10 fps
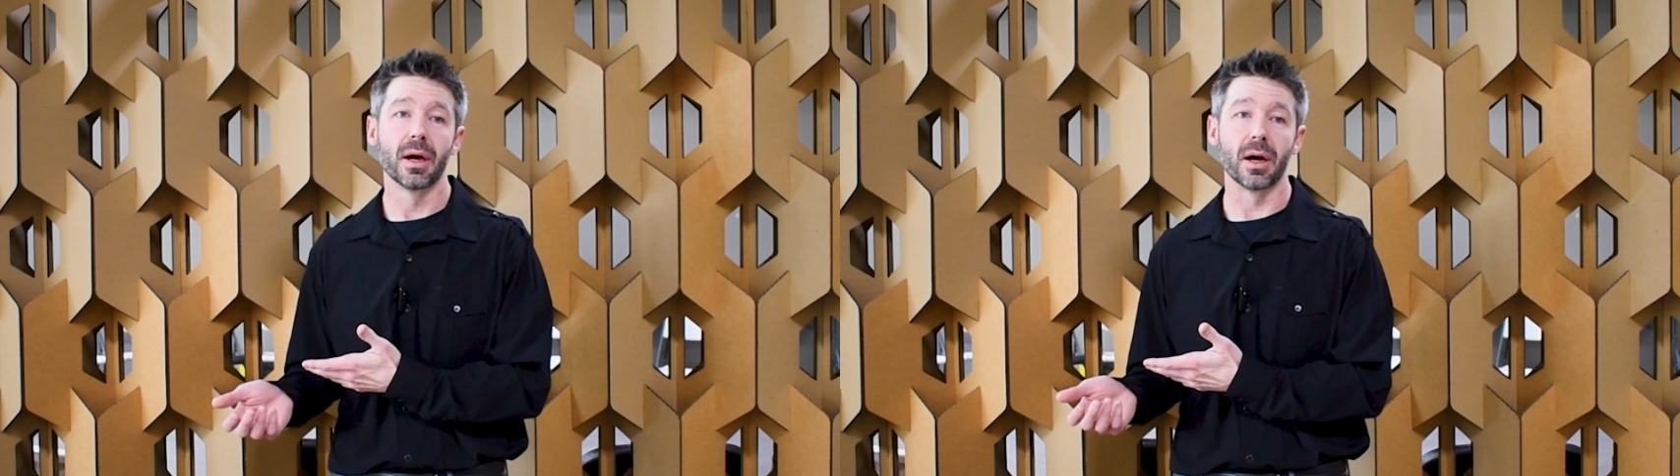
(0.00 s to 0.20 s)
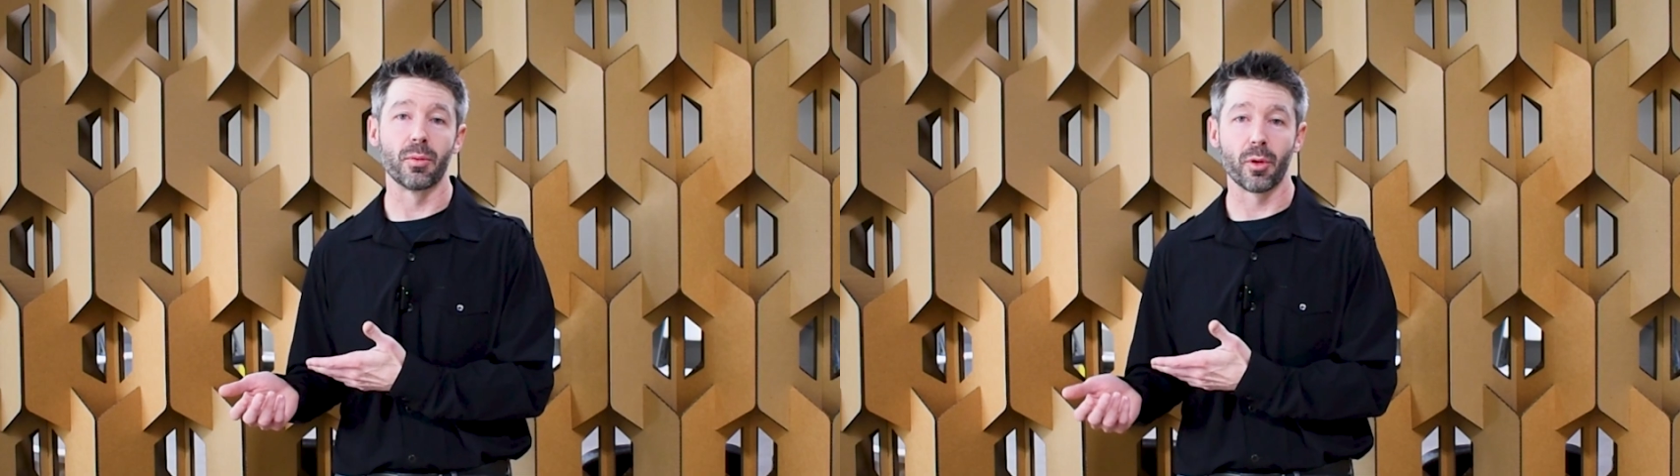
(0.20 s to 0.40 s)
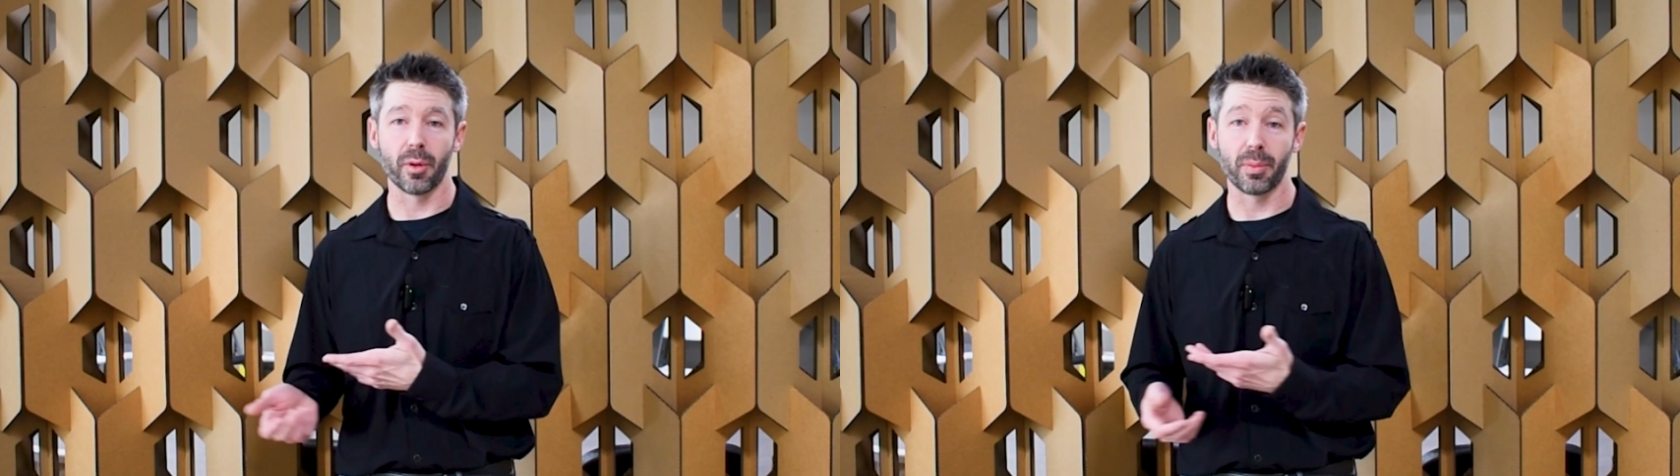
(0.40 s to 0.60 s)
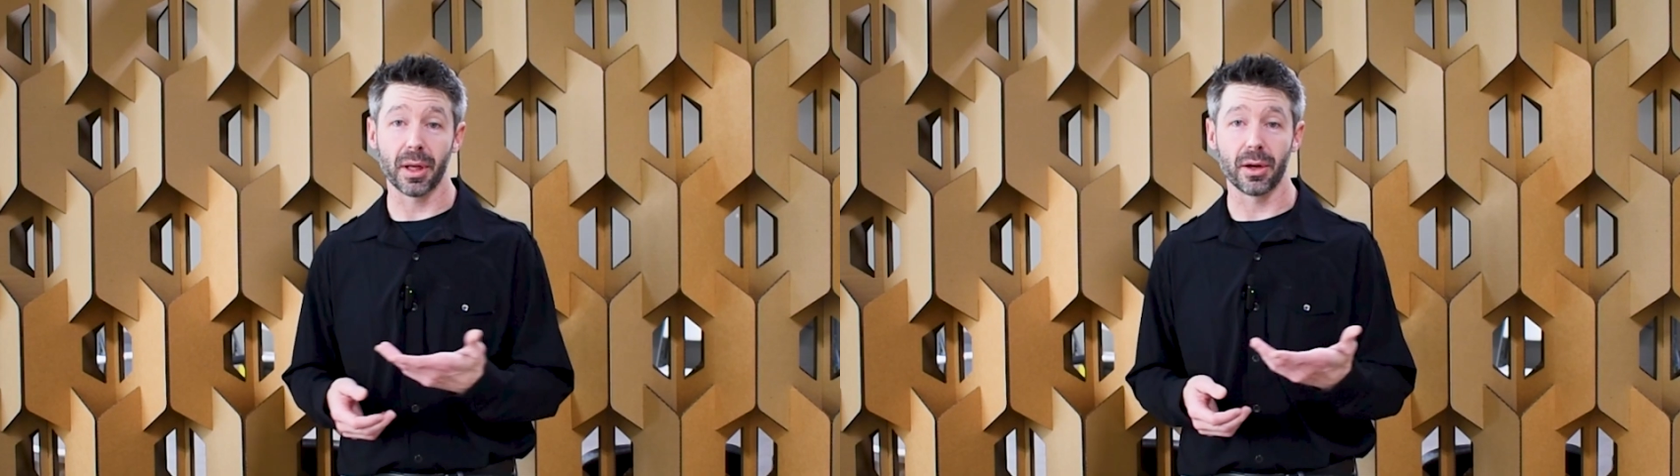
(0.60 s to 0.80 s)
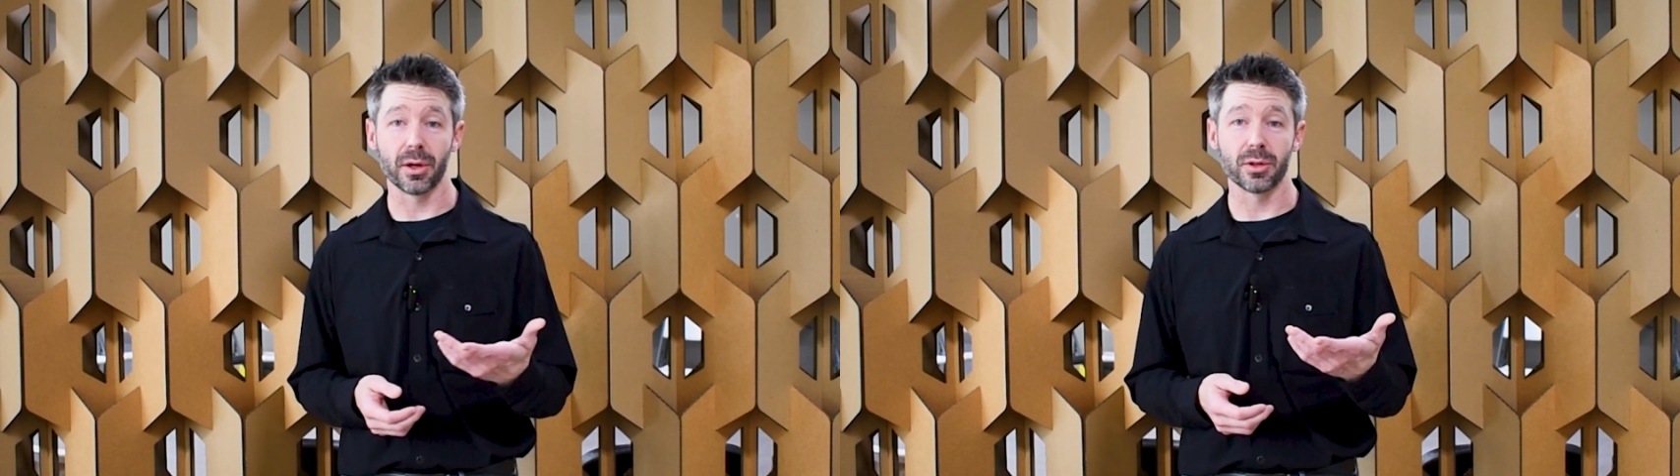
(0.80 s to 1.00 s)
where we
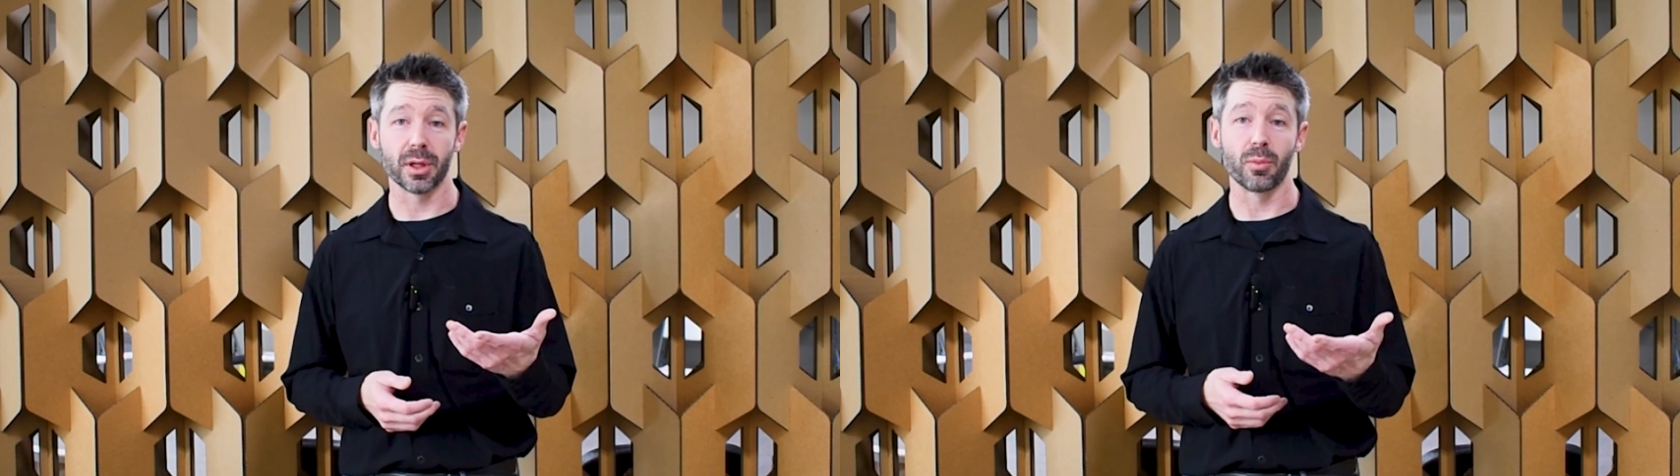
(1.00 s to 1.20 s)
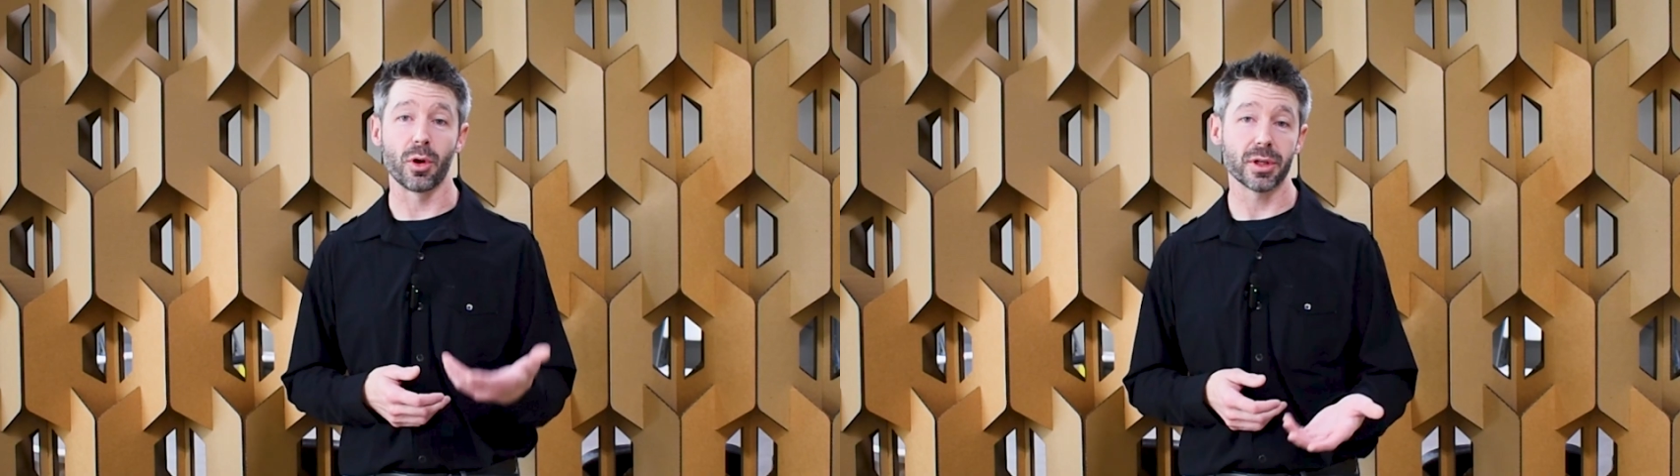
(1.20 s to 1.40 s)
plan on using more